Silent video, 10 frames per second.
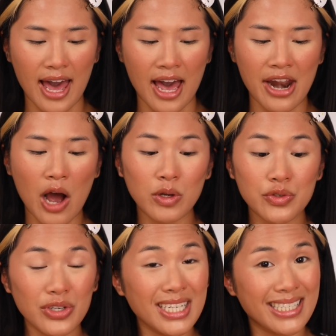And I
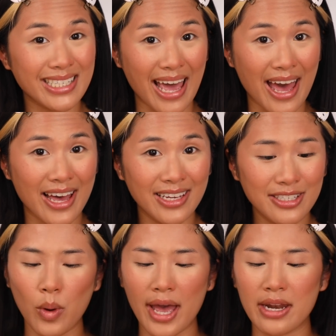was really
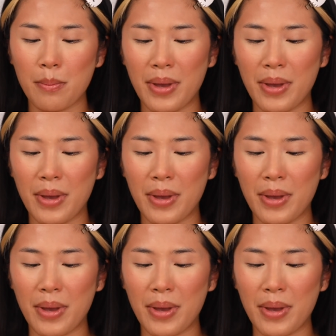scared when